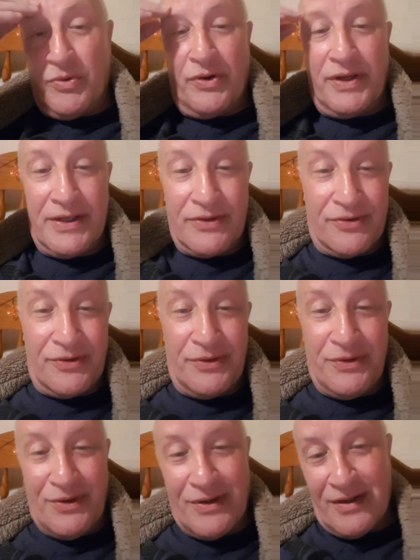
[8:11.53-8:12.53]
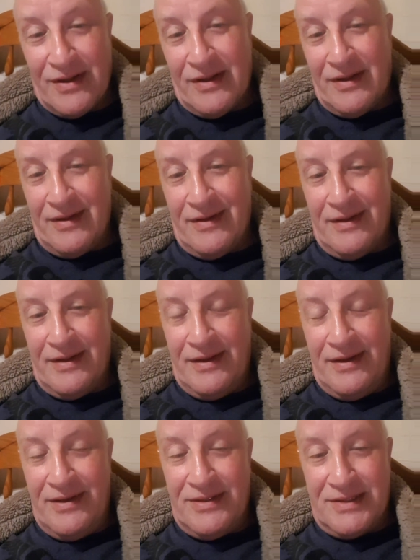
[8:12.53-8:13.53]
working through
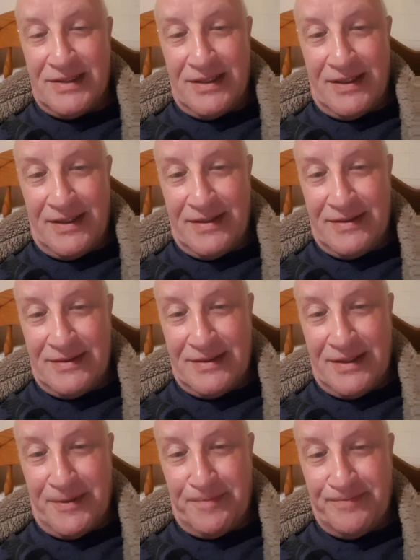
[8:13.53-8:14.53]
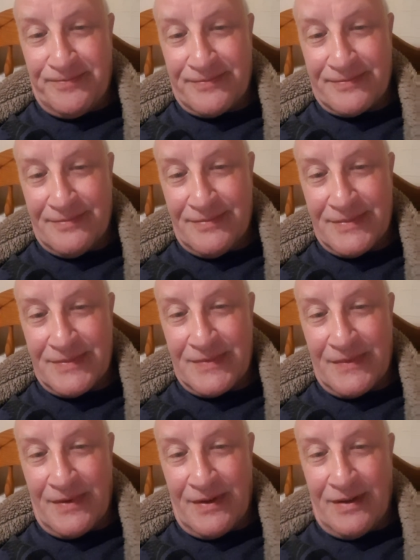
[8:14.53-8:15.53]
his, and
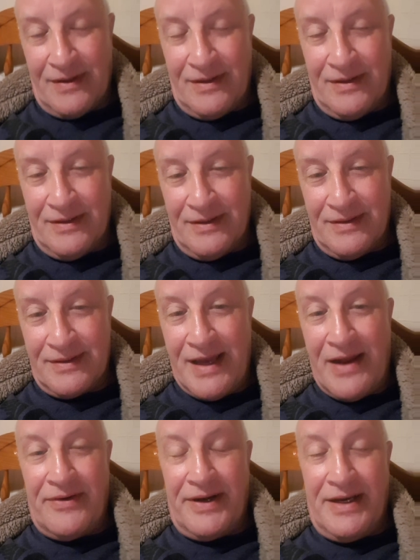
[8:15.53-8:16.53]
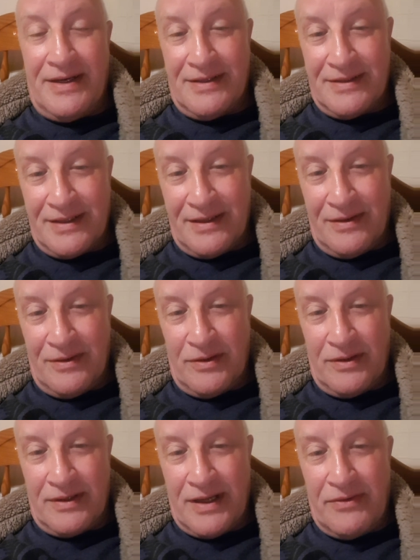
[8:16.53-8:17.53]

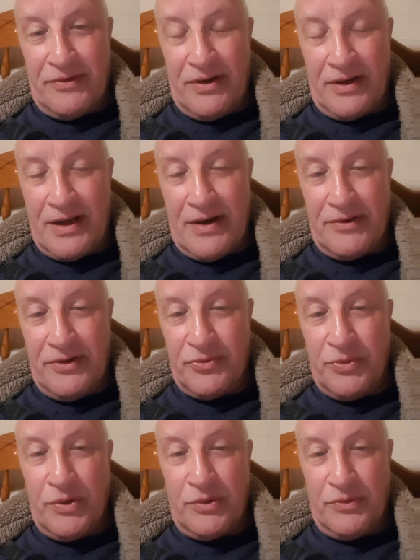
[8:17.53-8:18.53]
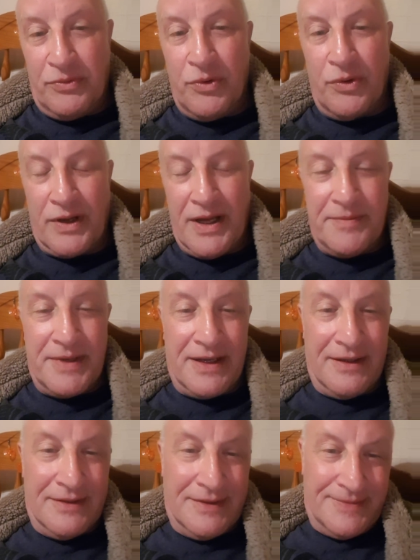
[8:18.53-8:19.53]
Gary's World of Wargaming.
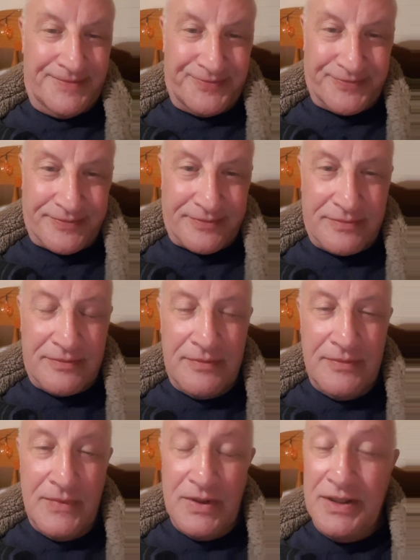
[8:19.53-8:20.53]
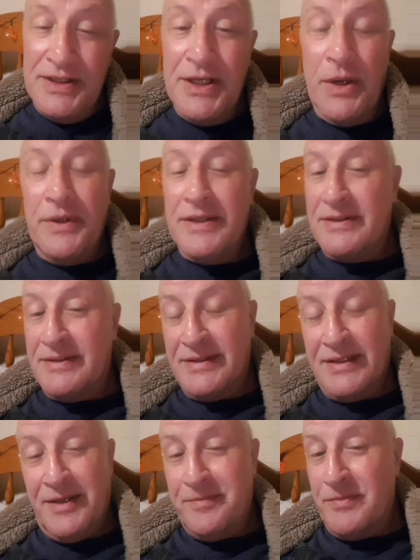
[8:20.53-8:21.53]

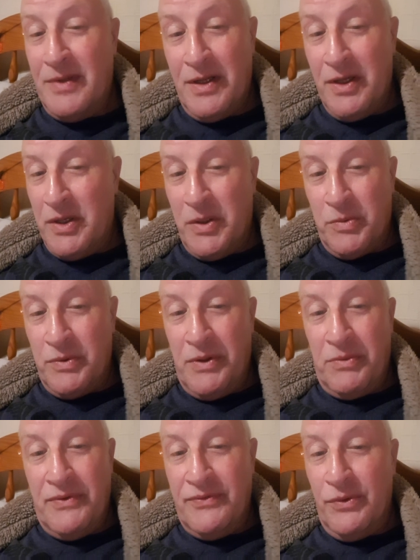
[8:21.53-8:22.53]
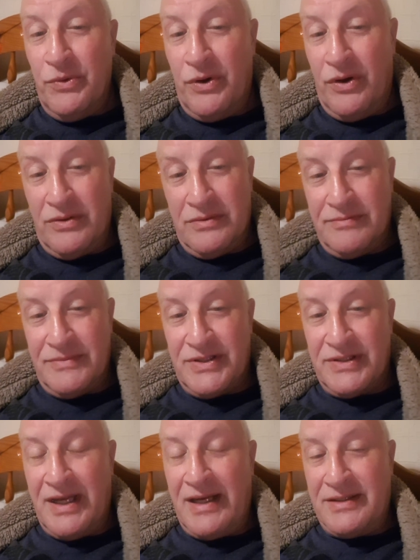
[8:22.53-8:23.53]
It's we've all got
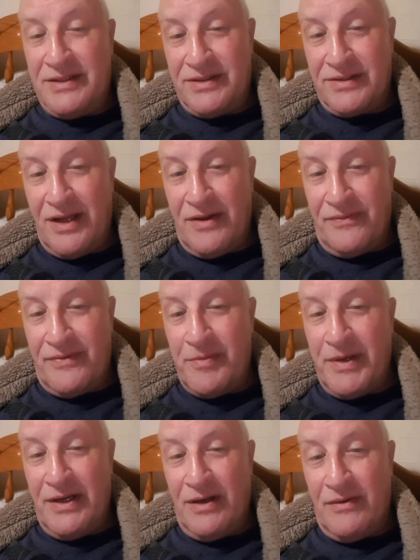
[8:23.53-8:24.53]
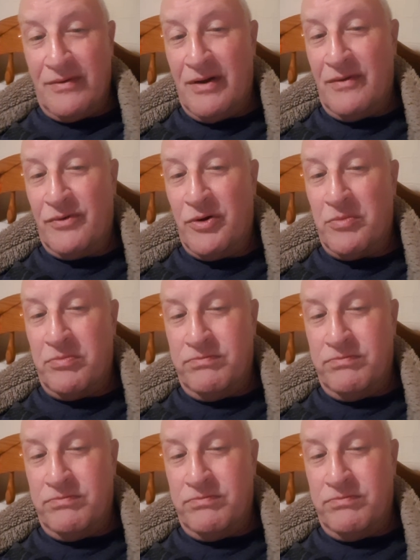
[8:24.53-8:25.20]
stacks of stuff. I mean, I've got